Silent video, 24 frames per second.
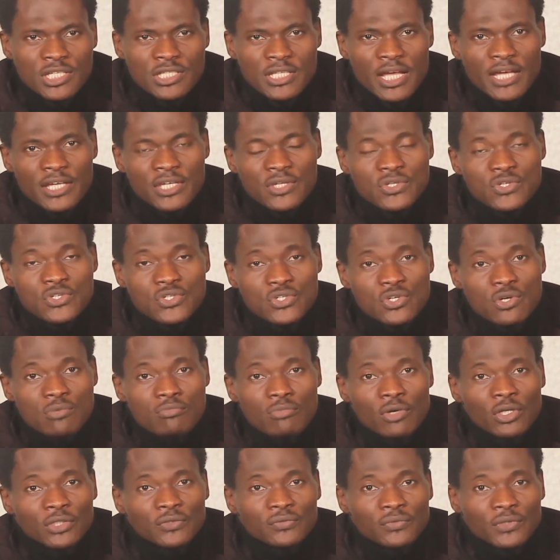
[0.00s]
Thank you so
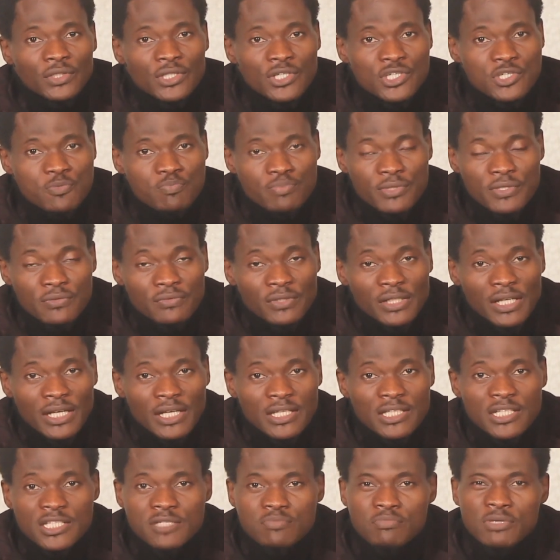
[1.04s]
much for this
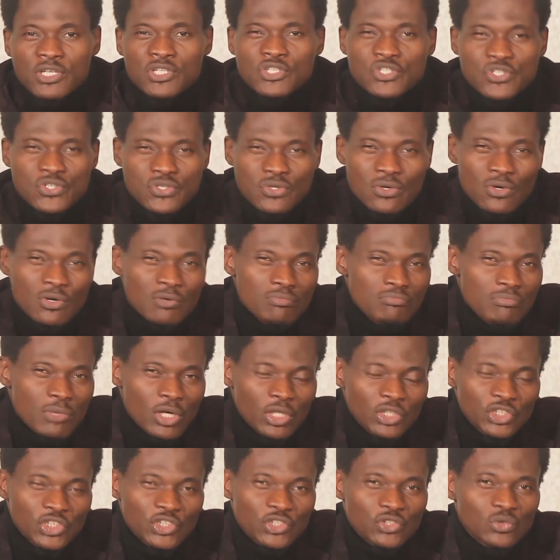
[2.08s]
privilege. It means so
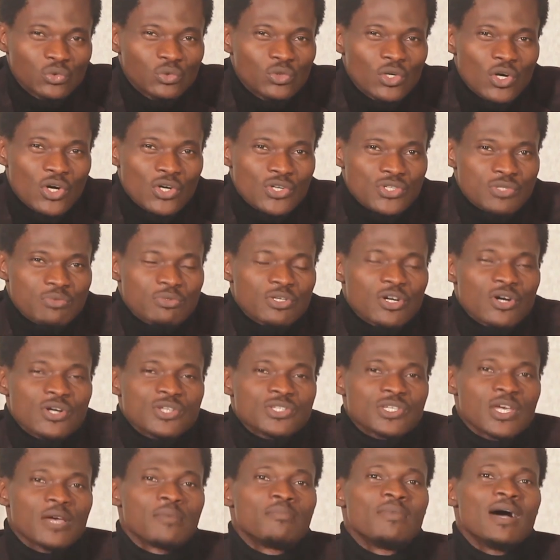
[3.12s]
much to us,
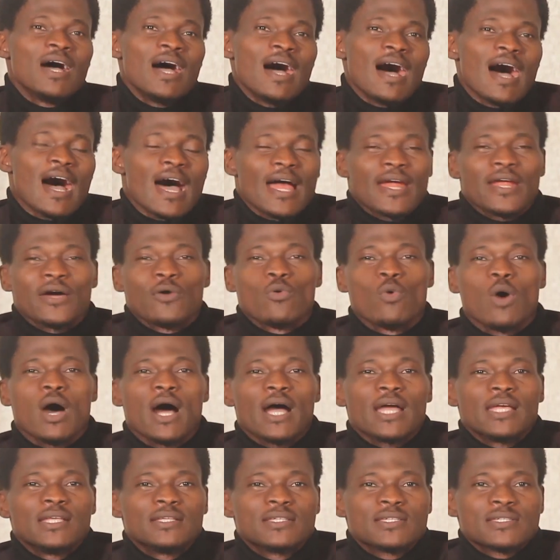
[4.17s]
because
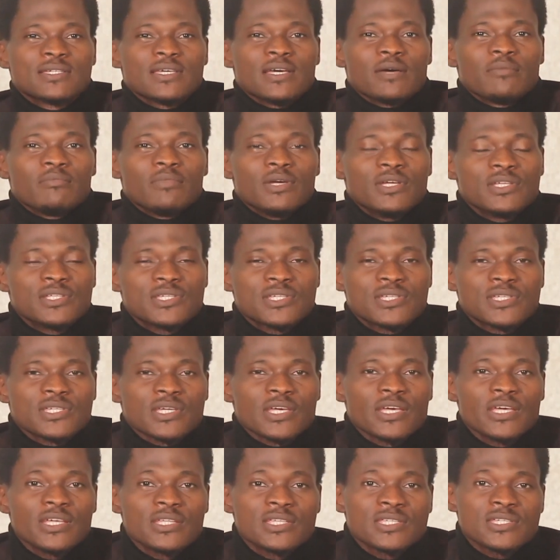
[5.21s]
Arewa, it's
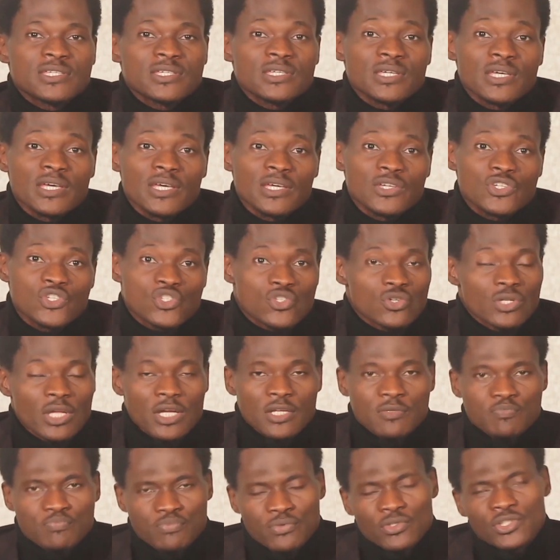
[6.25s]
a
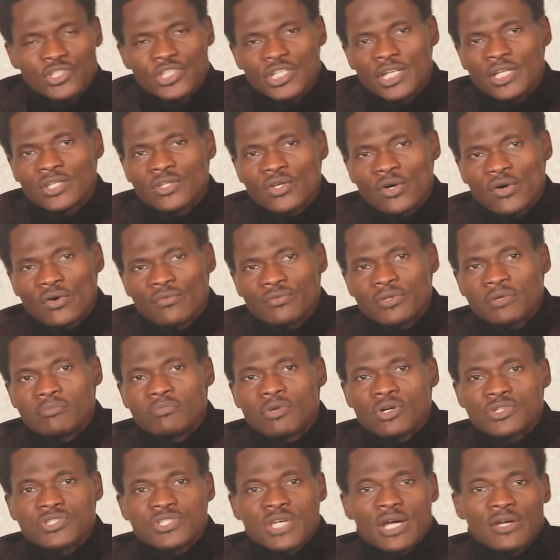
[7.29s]
student project of the
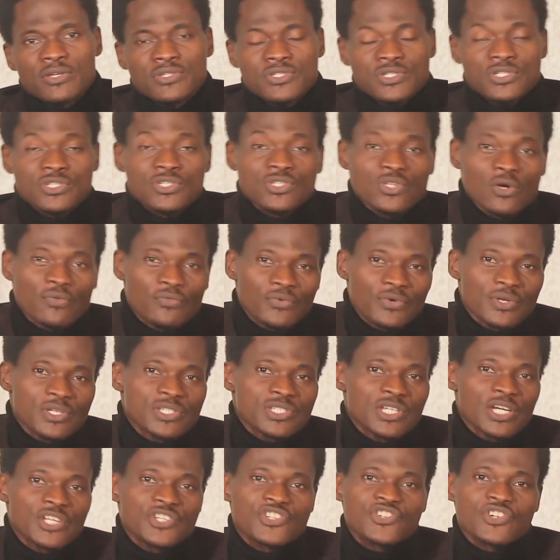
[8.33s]
Monzia Institute of
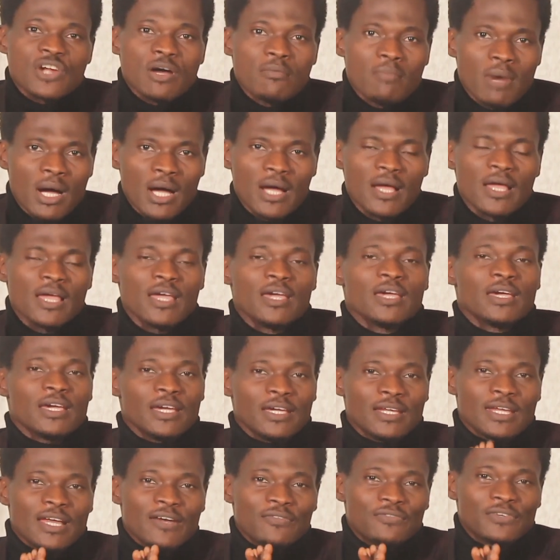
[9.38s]
Christian Drama
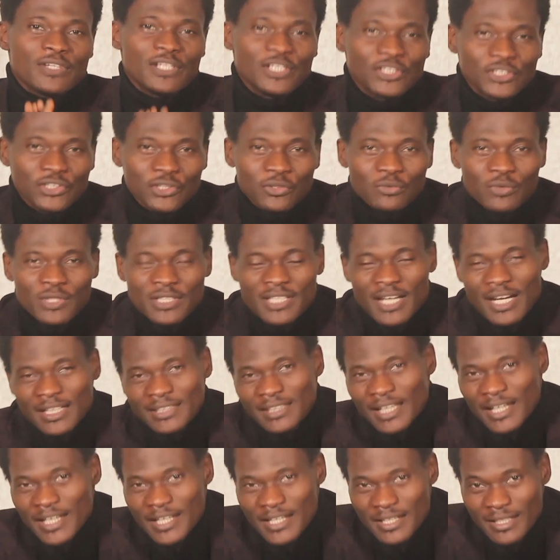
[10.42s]
in affiliation with
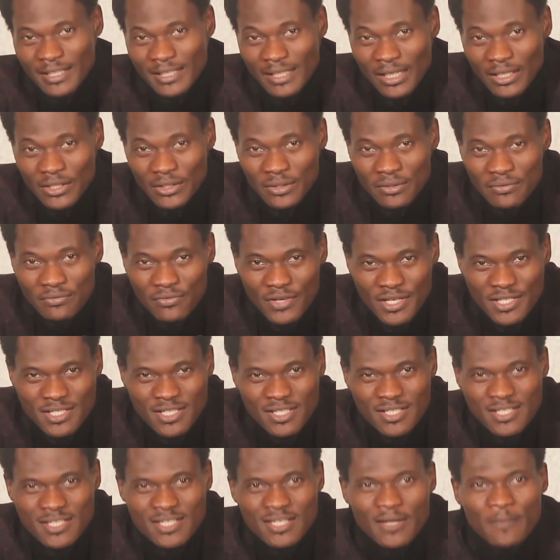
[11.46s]
Ajayikrada
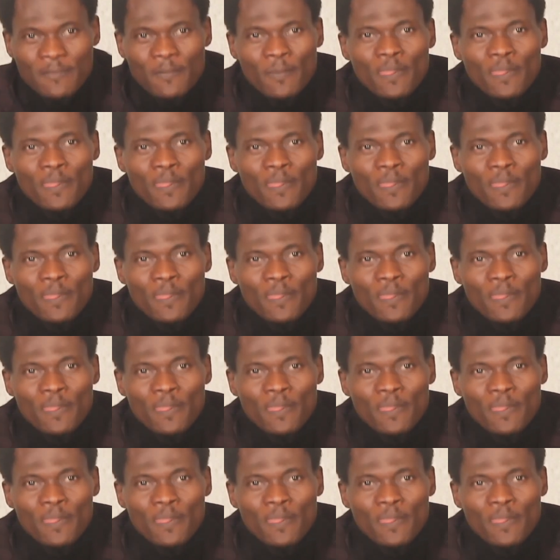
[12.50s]
University.